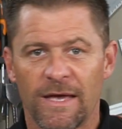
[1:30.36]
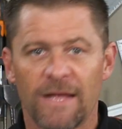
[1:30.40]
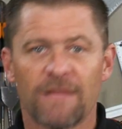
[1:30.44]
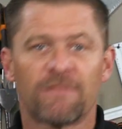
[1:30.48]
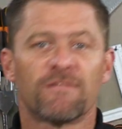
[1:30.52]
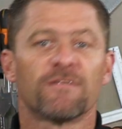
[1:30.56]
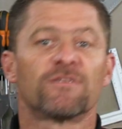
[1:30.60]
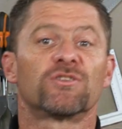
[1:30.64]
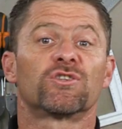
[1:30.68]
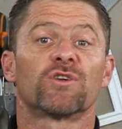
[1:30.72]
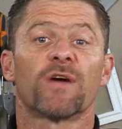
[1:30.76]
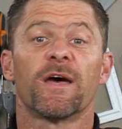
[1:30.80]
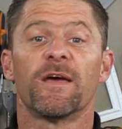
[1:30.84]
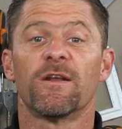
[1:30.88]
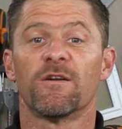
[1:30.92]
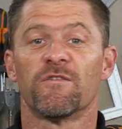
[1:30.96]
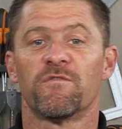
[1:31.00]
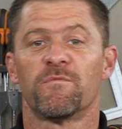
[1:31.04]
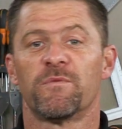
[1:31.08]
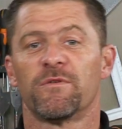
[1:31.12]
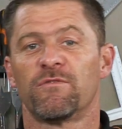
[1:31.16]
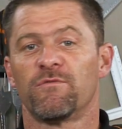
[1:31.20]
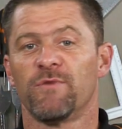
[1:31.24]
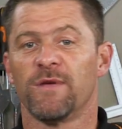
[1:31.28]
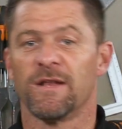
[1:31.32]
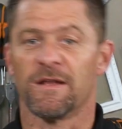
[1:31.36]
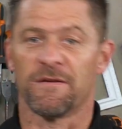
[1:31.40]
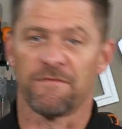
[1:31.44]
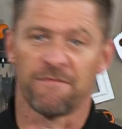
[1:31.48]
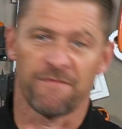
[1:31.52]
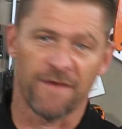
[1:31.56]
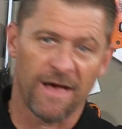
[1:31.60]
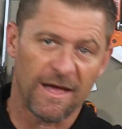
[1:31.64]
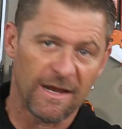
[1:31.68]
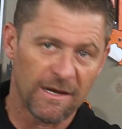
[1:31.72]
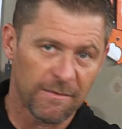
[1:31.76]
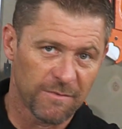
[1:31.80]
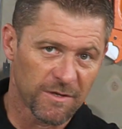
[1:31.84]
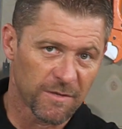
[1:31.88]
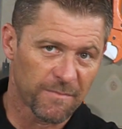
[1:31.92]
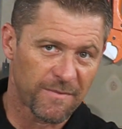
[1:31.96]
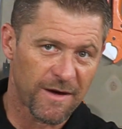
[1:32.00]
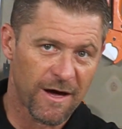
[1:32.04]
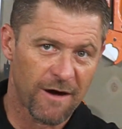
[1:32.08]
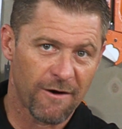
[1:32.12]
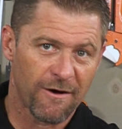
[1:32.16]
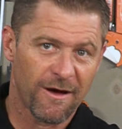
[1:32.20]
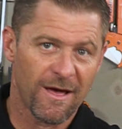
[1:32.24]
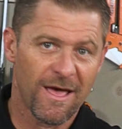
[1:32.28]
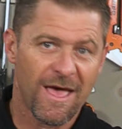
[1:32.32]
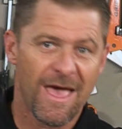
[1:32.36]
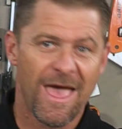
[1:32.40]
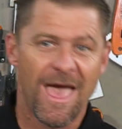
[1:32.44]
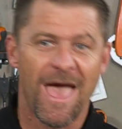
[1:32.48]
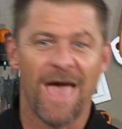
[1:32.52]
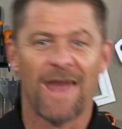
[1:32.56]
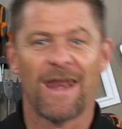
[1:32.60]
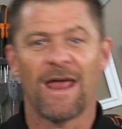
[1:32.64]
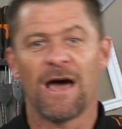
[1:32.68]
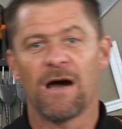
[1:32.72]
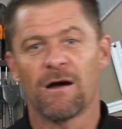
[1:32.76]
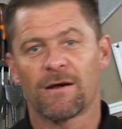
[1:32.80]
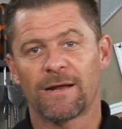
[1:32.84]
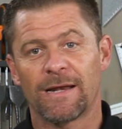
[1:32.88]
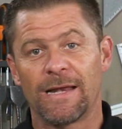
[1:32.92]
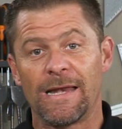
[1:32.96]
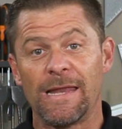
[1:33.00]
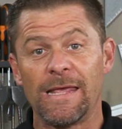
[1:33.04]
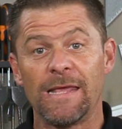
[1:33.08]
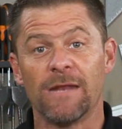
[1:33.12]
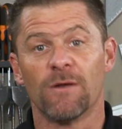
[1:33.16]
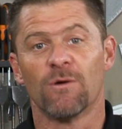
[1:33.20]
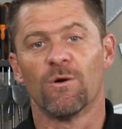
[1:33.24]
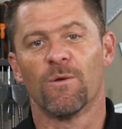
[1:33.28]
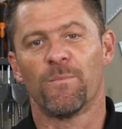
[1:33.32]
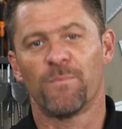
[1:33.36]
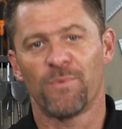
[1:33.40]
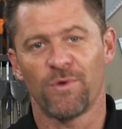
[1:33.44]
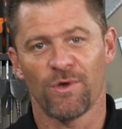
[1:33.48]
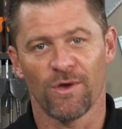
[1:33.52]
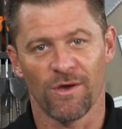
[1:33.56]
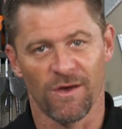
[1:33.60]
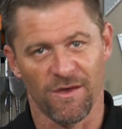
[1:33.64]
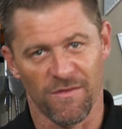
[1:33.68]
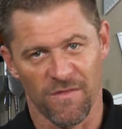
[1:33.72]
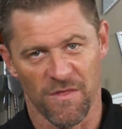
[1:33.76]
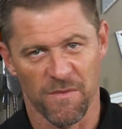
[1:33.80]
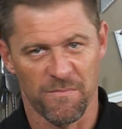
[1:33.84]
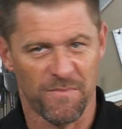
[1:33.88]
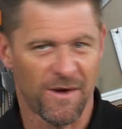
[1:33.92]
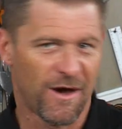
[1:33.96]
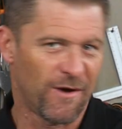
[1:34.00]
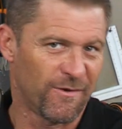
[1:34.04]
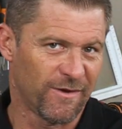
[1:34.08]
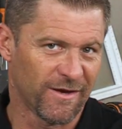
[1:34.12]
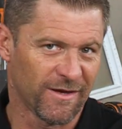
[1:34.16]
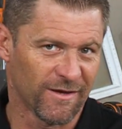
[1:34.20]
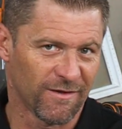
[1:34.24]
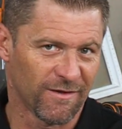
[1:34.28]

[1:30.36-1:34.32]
It's a trade-off between available power and how clean or pure the power